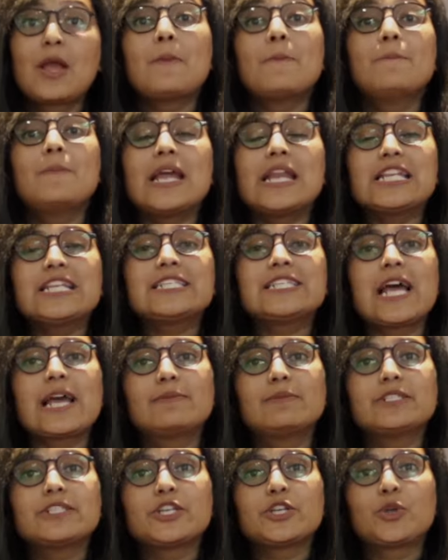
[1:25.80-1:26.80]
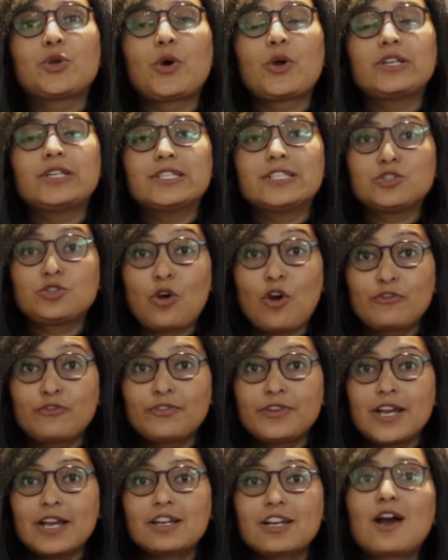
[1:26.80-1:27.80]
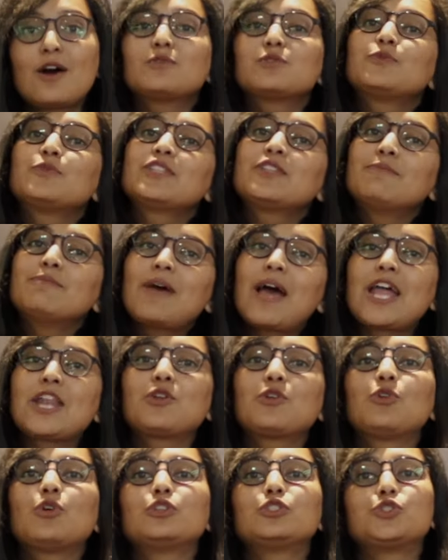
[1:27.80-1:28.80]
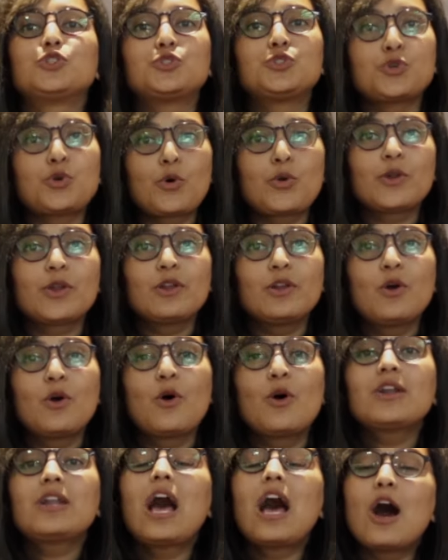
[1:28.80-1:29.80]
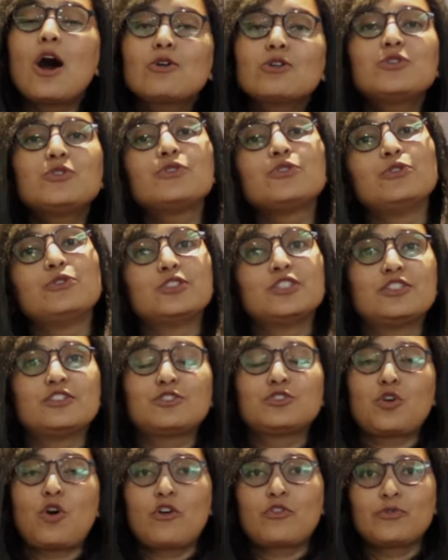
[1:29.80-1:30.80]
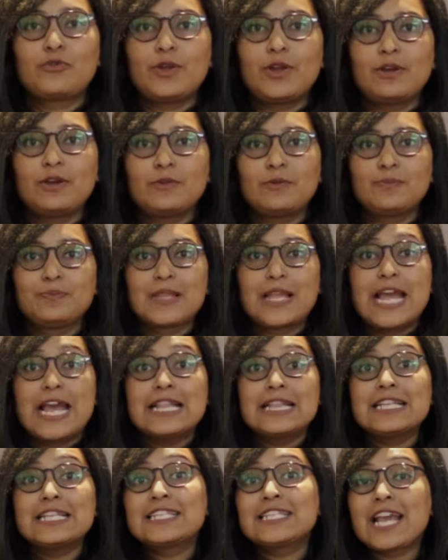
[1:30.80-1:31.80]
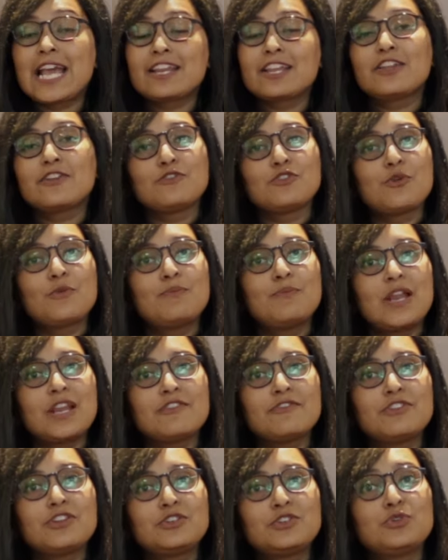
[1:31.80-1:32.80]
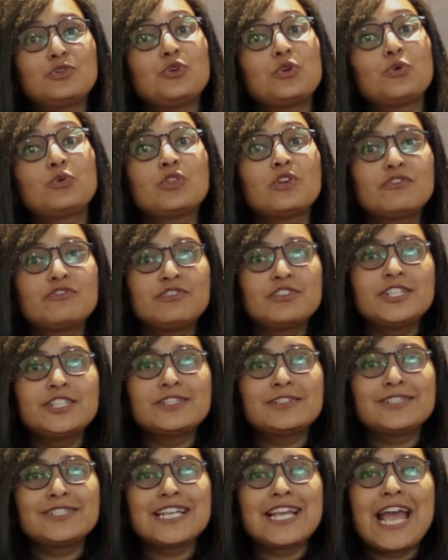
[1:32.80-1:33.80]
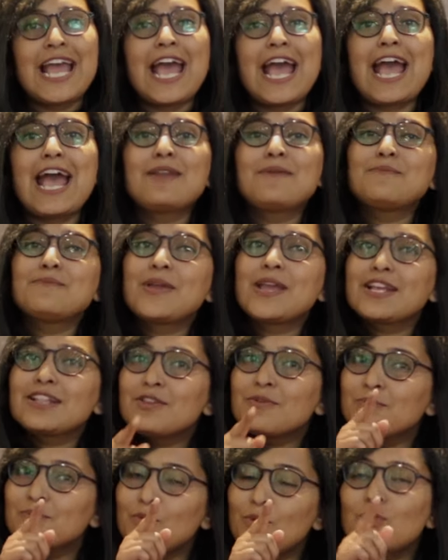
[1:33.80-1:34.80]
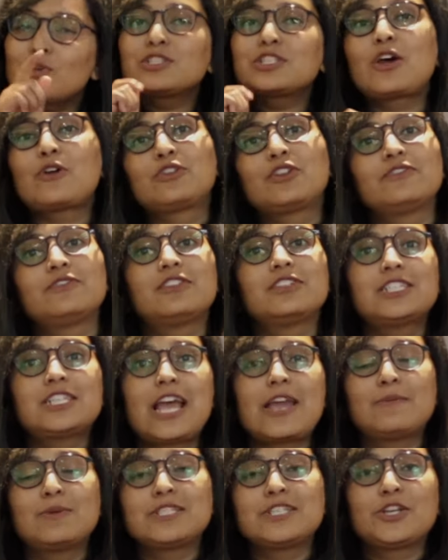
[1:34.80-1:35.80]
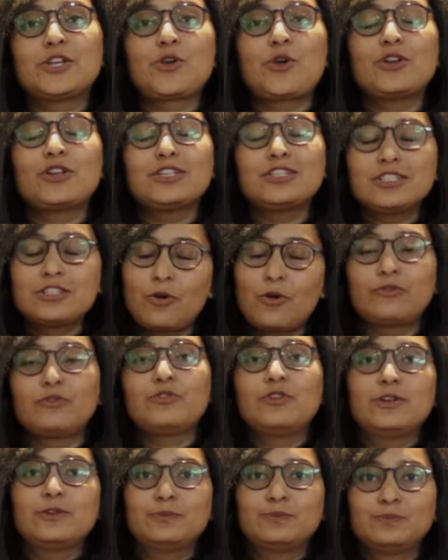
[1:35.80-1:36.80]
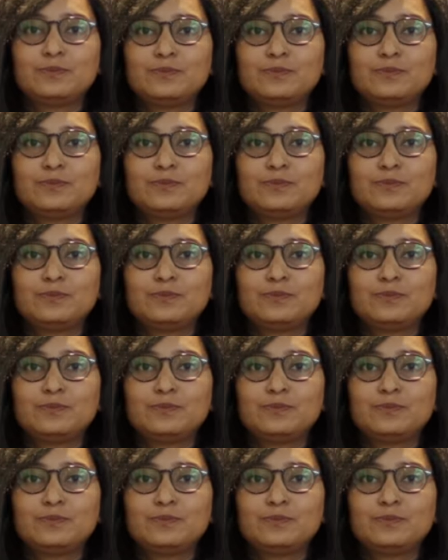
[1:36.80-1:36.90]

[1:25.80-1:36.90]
Many cybersecurity software comes with a manual or tutorial on how to use the software. This can give you a benefit to know the features and make the most out of the cybersecurity software.